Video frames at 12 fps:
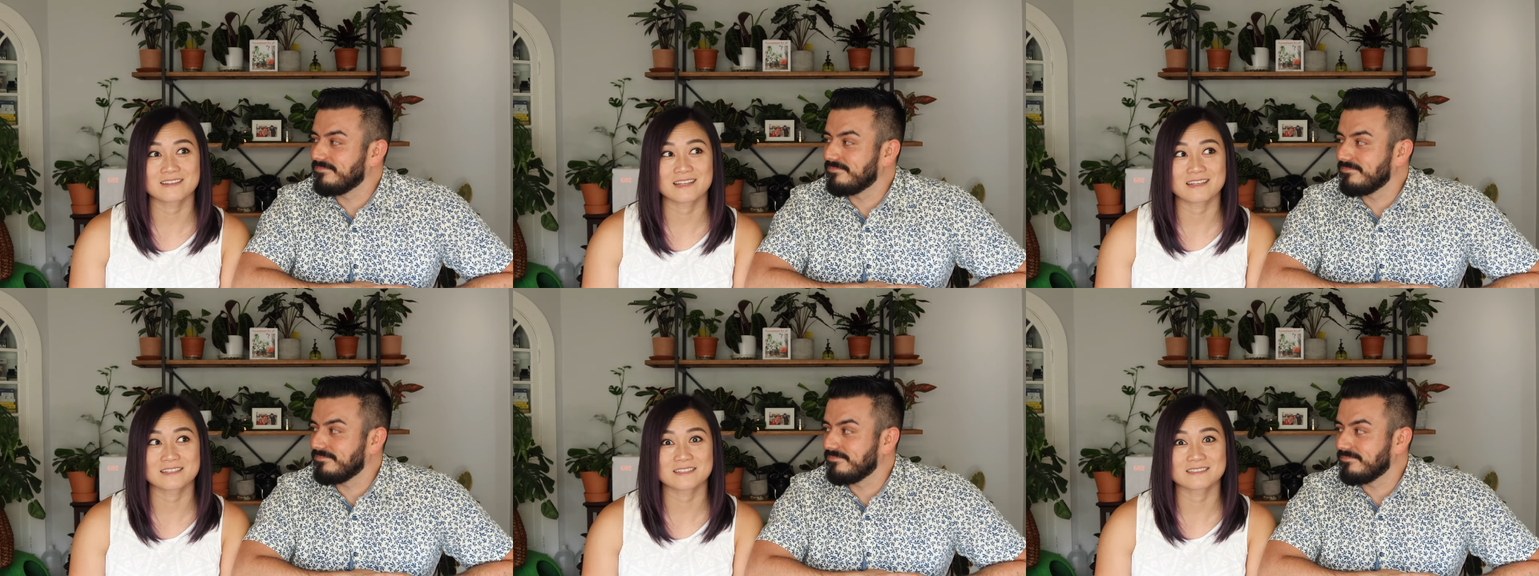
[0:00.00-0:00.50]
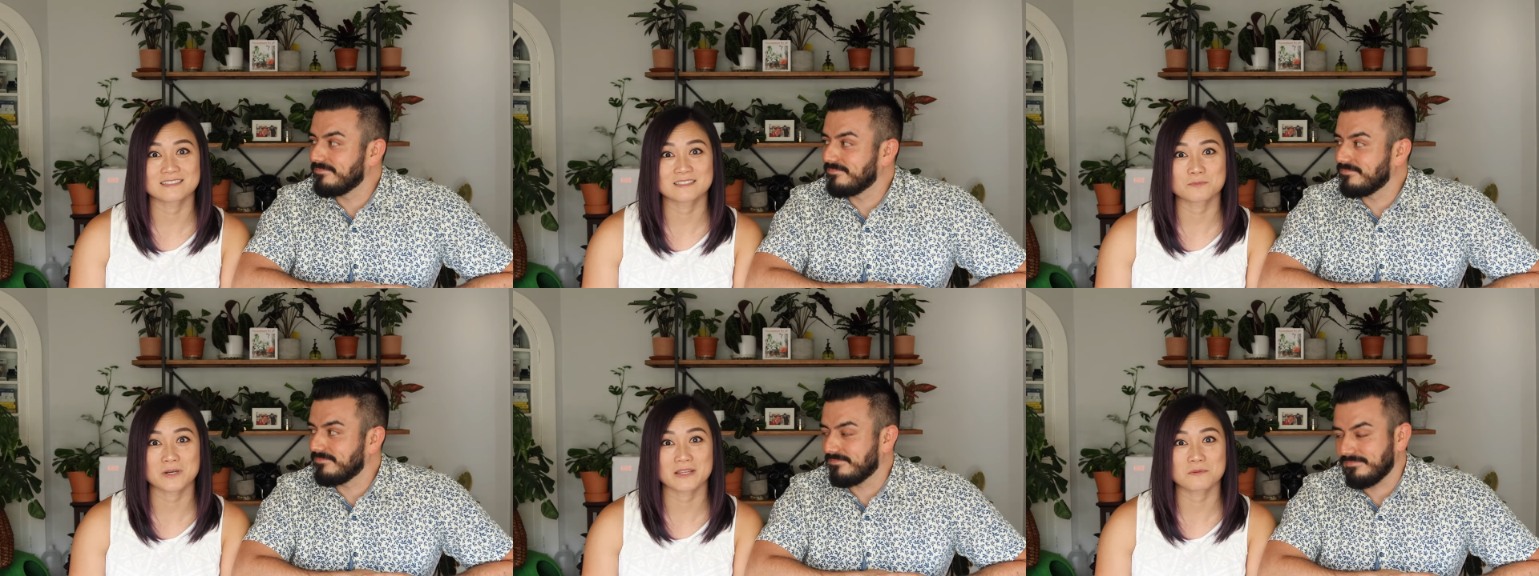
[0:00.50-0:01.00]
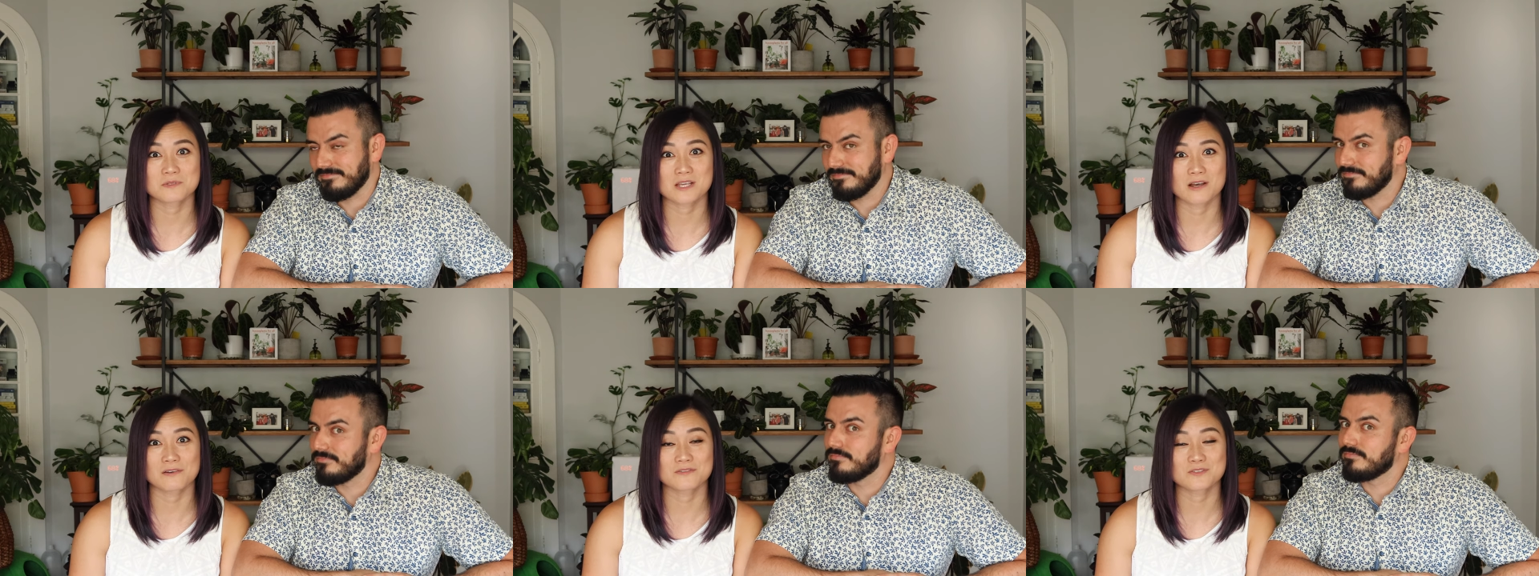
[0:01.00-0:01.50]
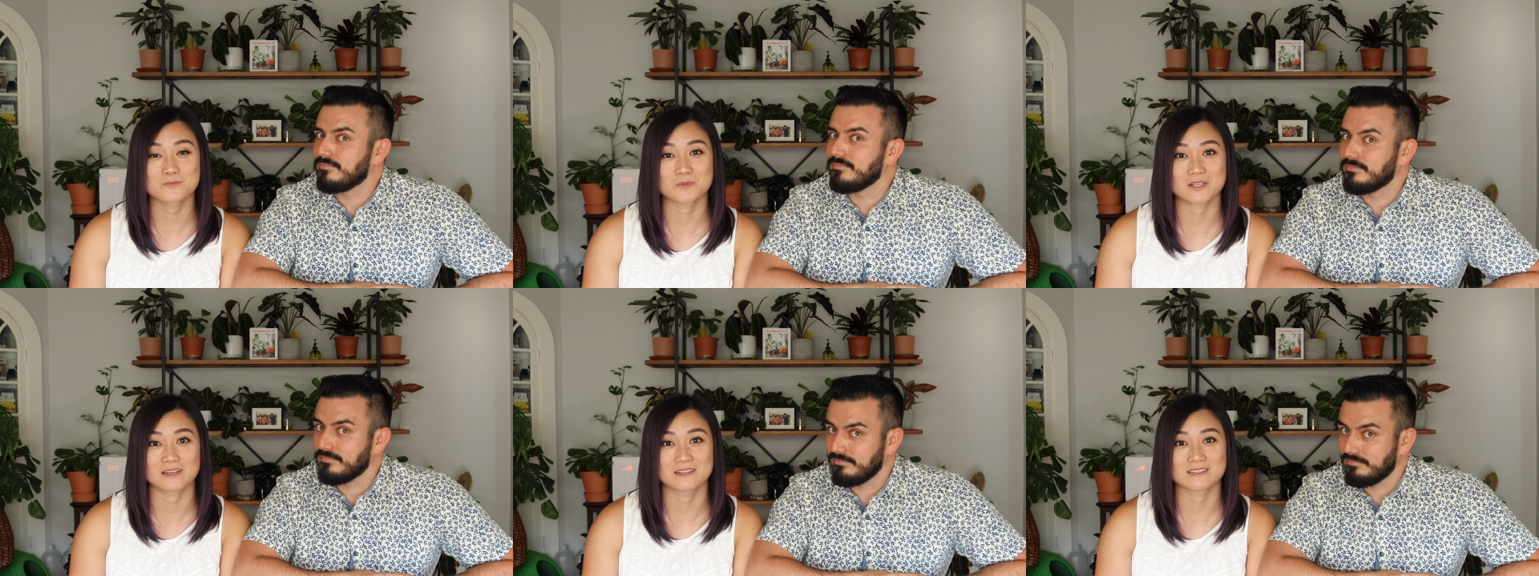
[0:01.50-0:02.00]
Speaker 1: that does this by themselves
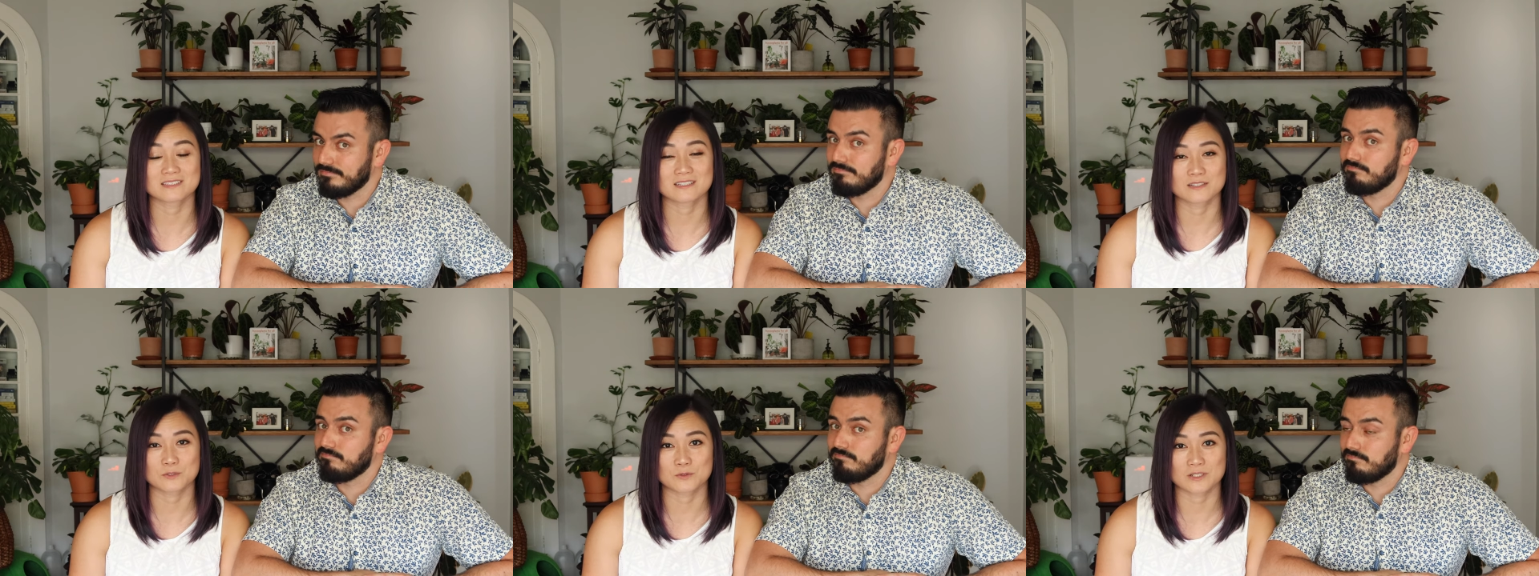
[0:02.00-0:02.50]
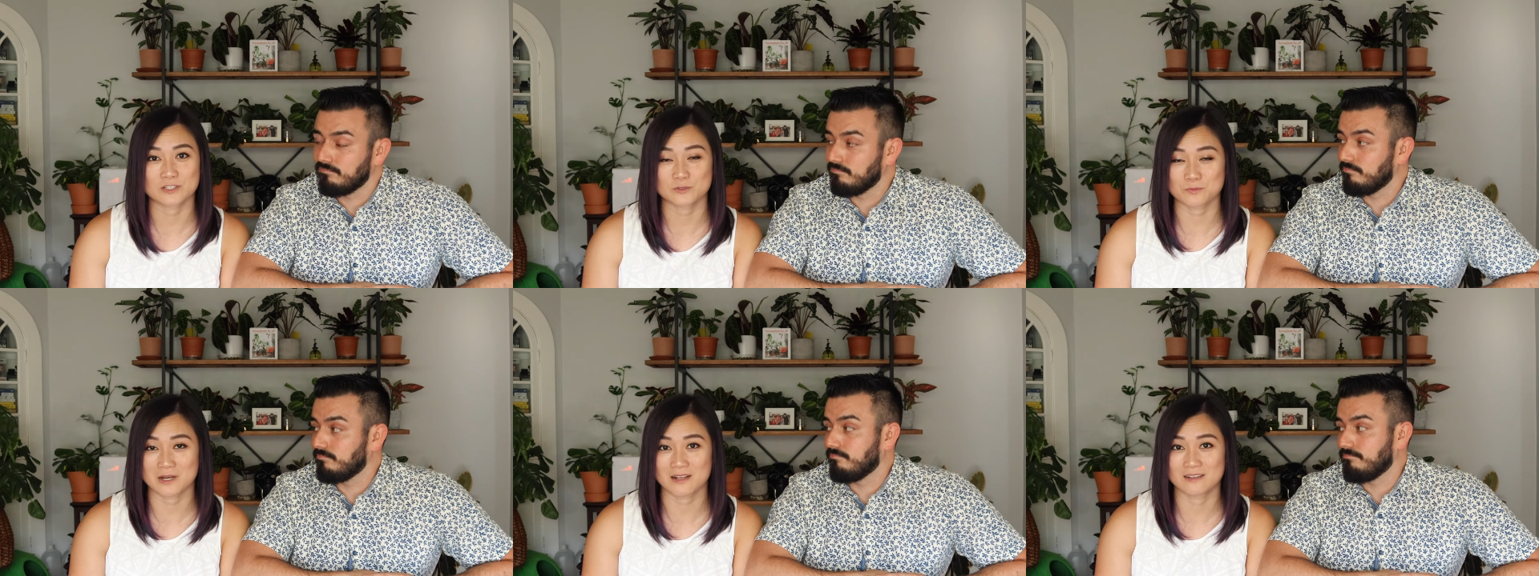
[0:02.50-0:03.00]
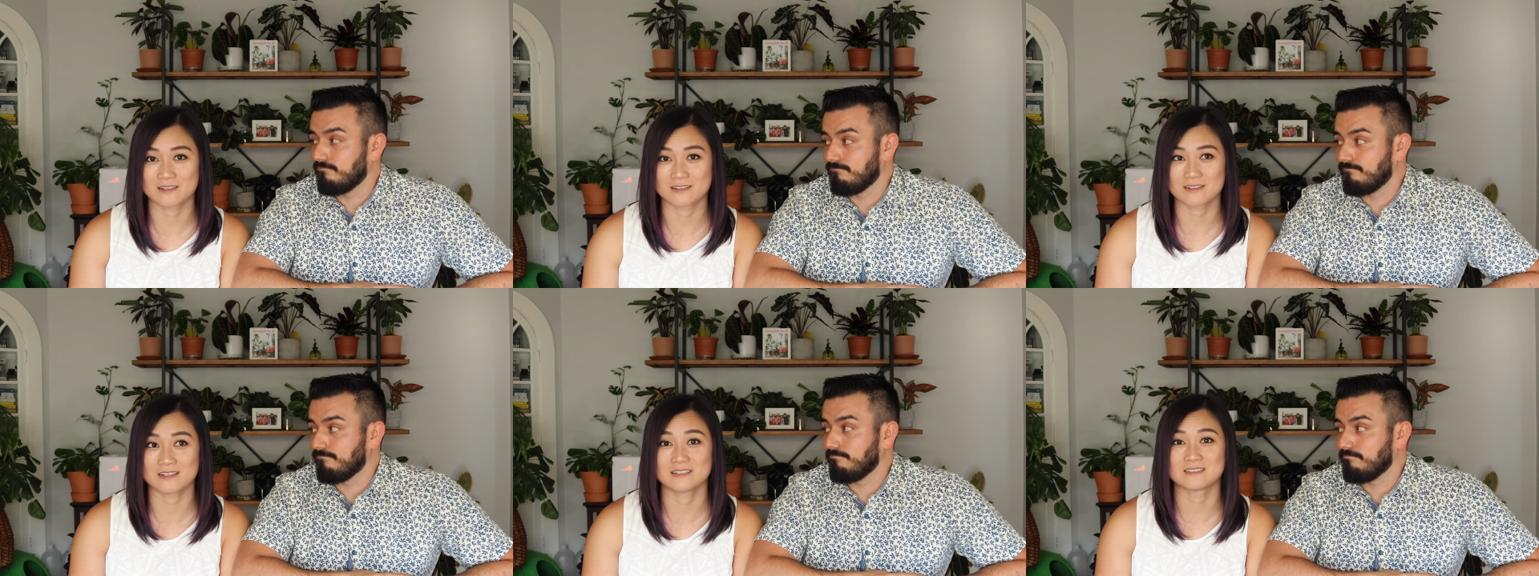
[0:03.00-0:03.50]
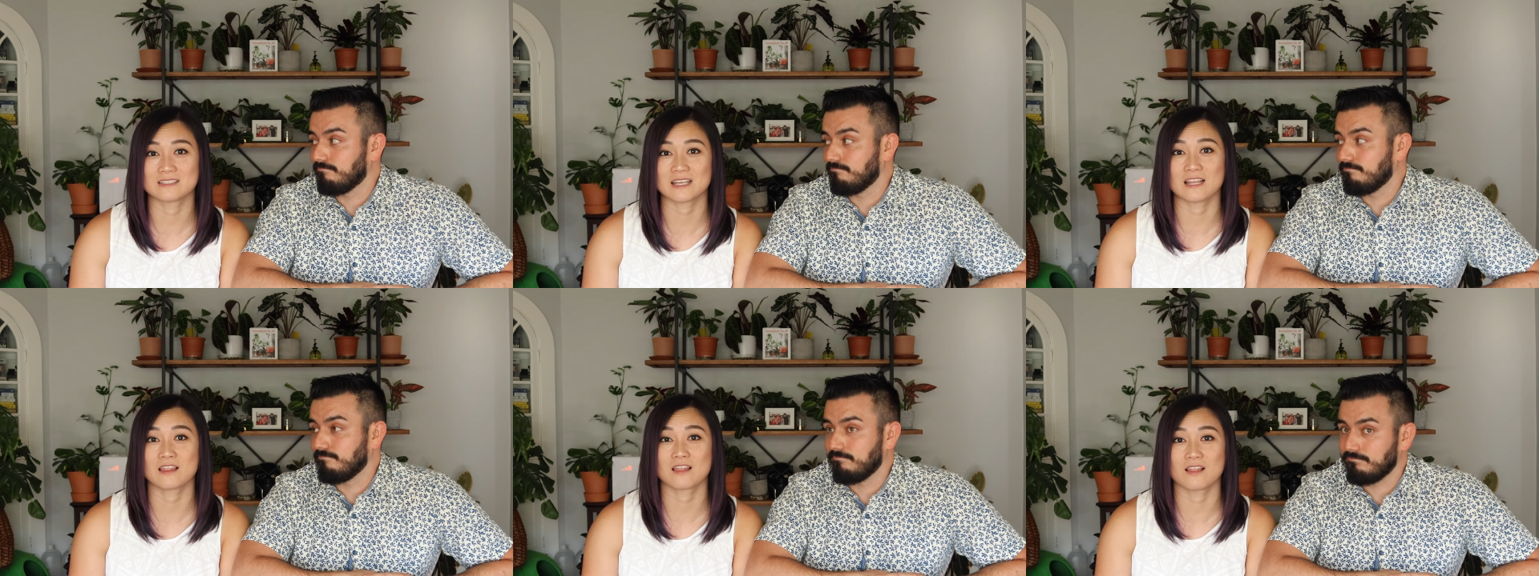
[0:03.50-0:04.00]
because a liquidation pallet is a
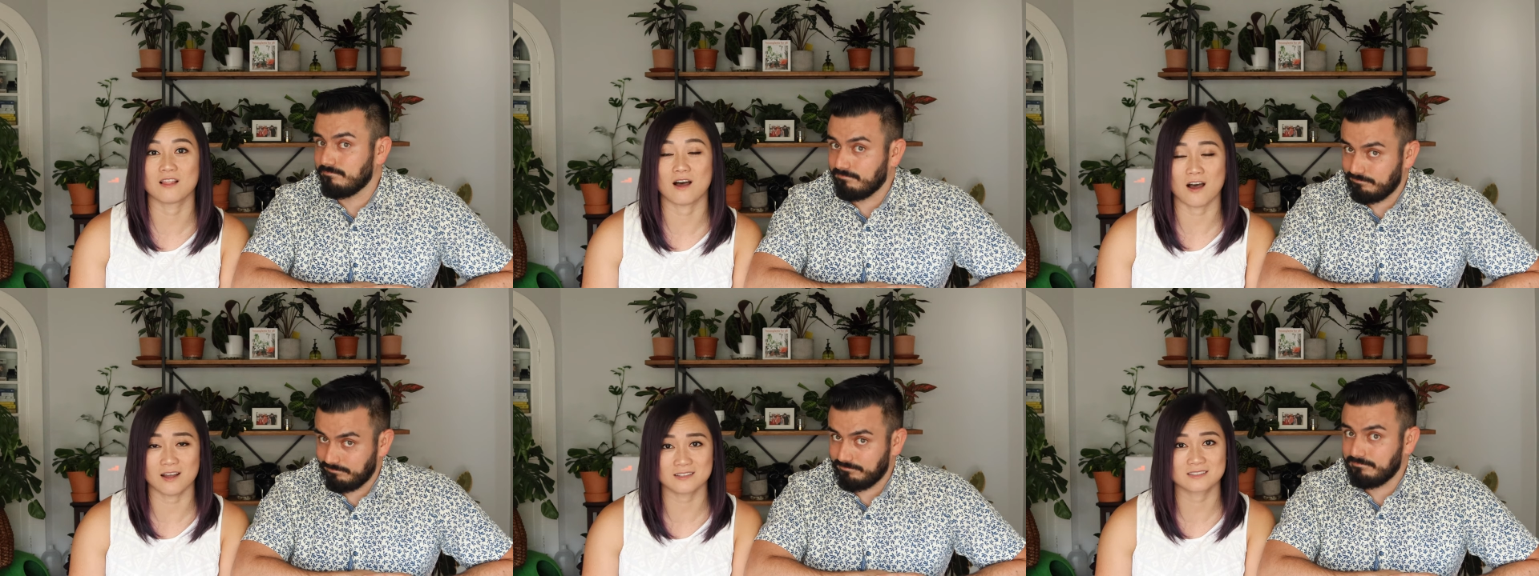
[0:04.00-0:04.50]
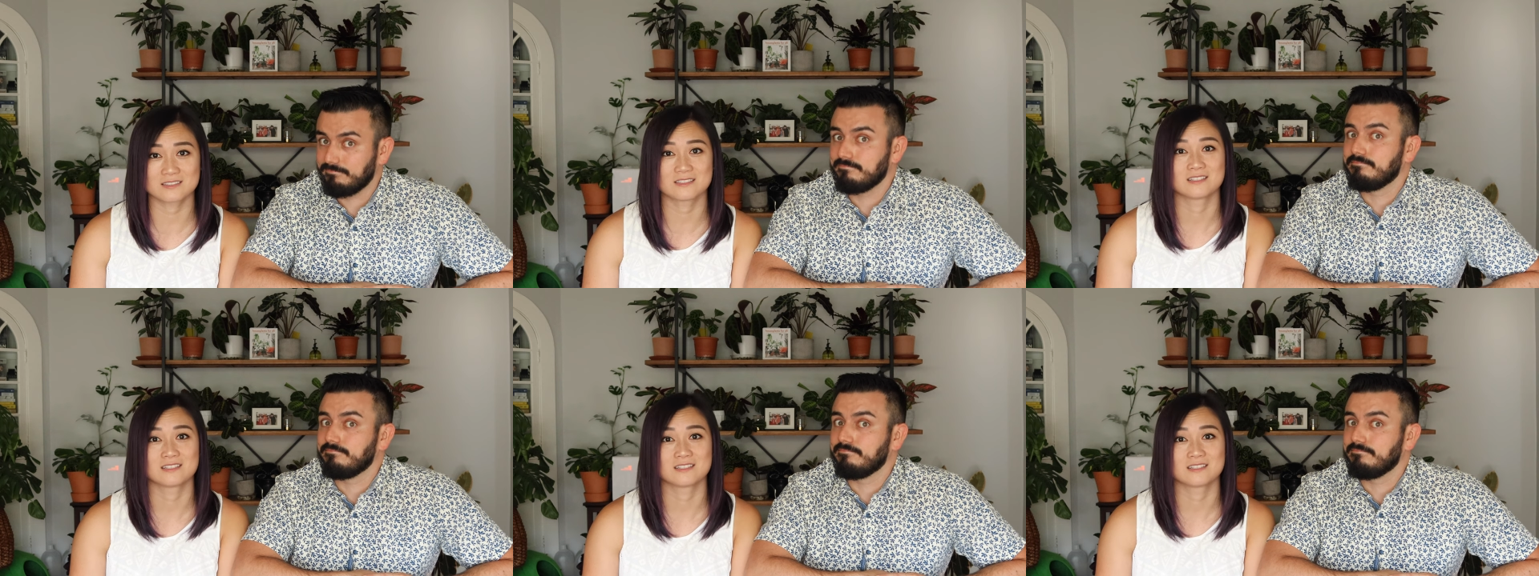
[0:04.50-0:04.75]
lot